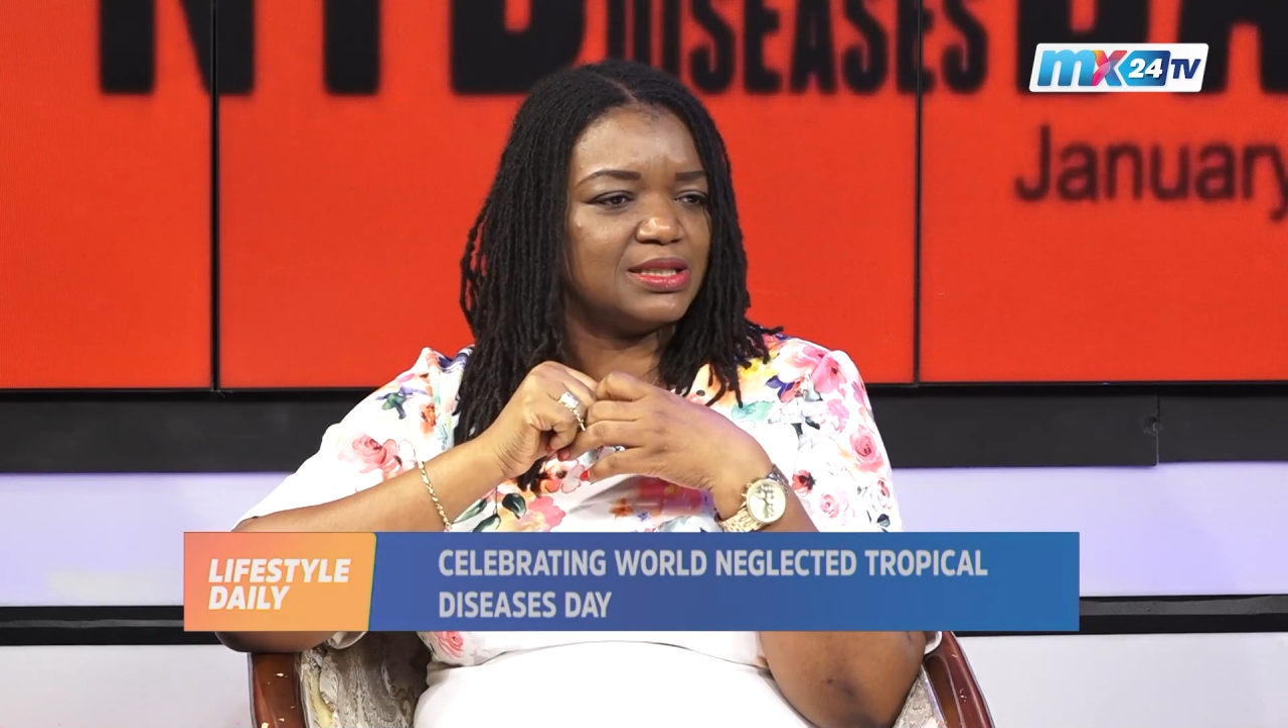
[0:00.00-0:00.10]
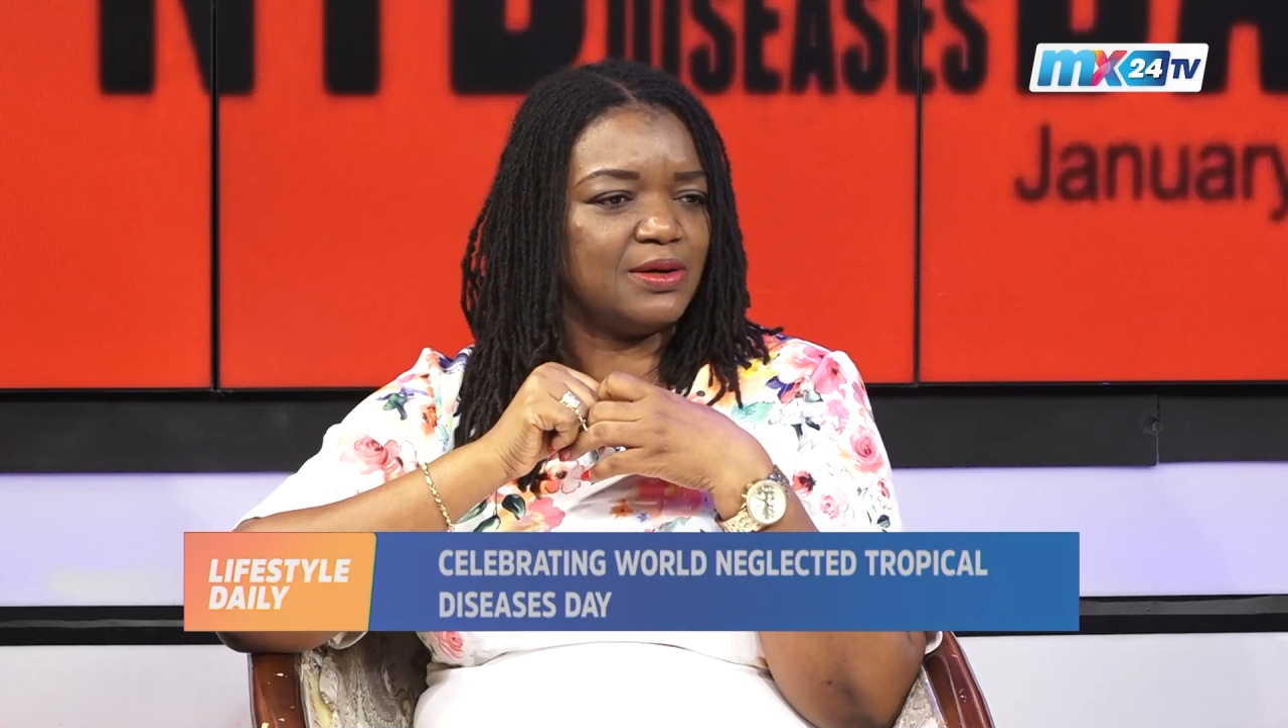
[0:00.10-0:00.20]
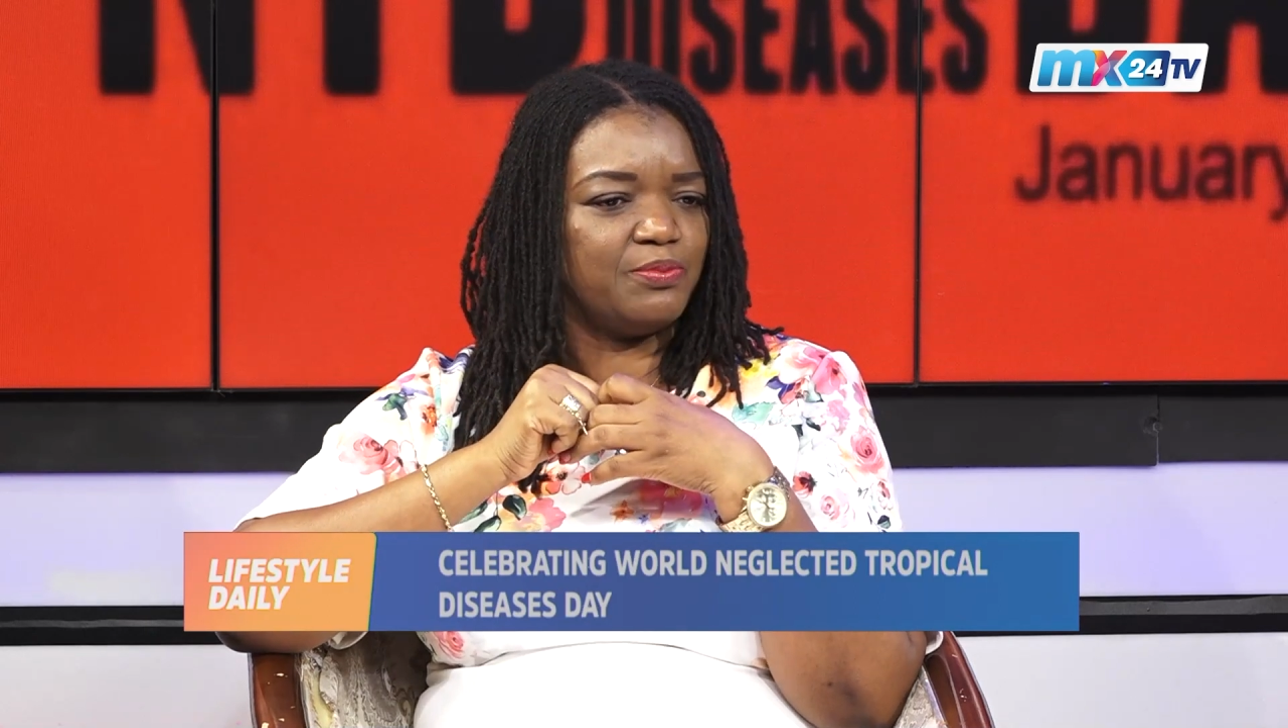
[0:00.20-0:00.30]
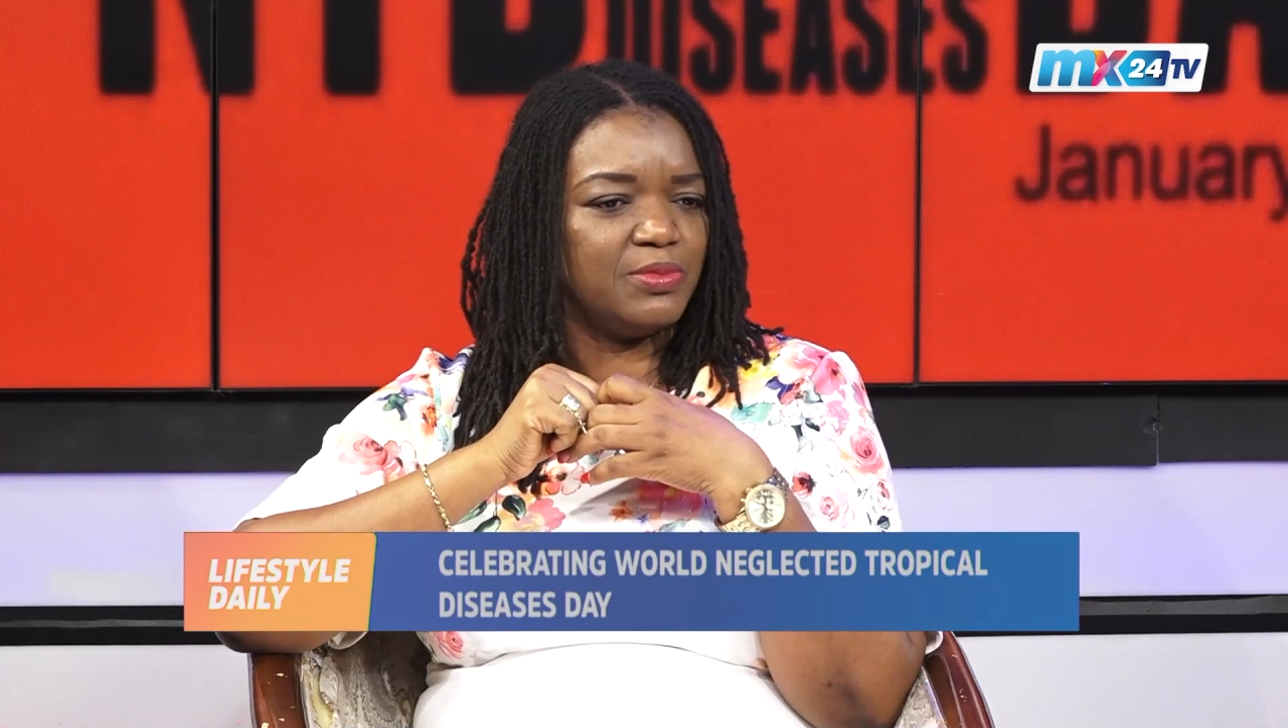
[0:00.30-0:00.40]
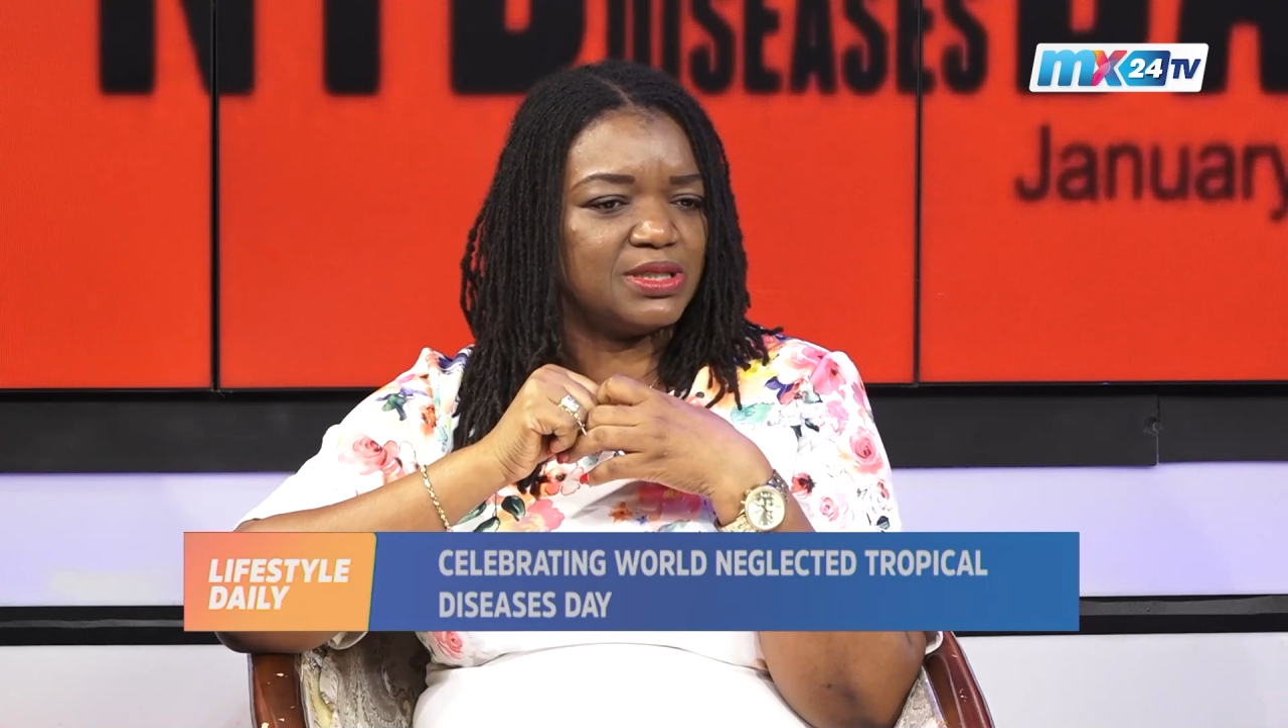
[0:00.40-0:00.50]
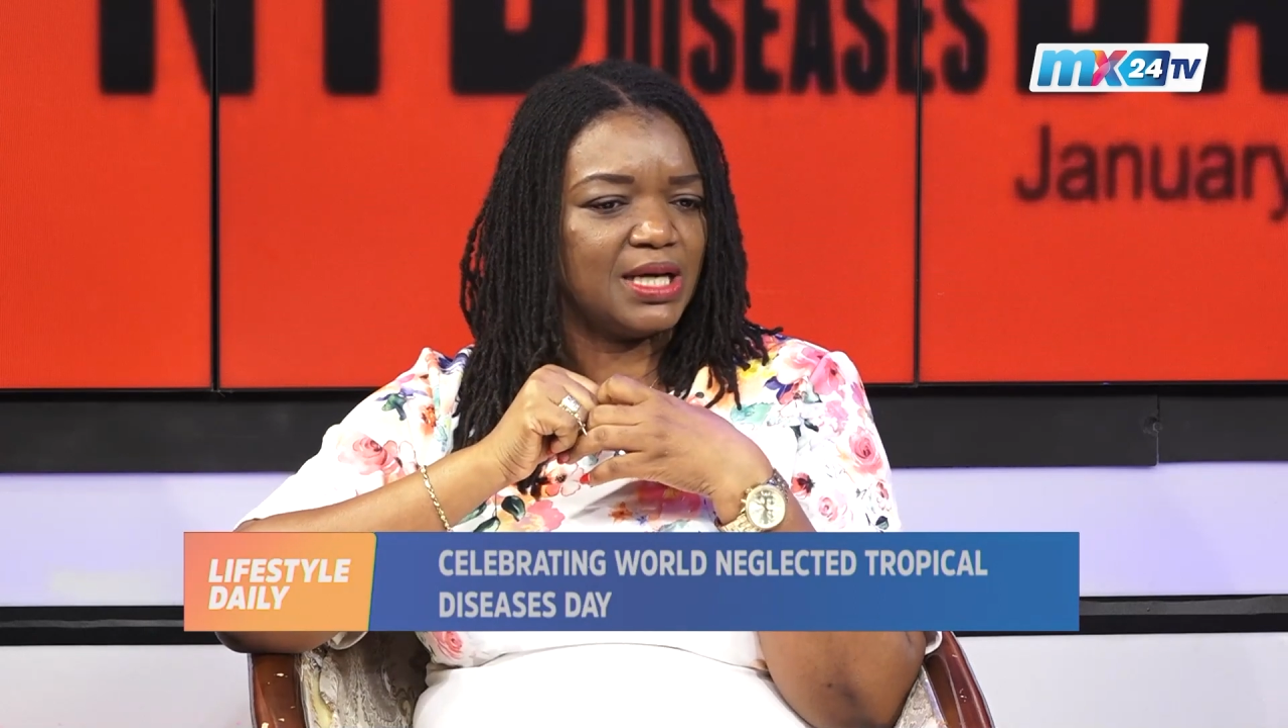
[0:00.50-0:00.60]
a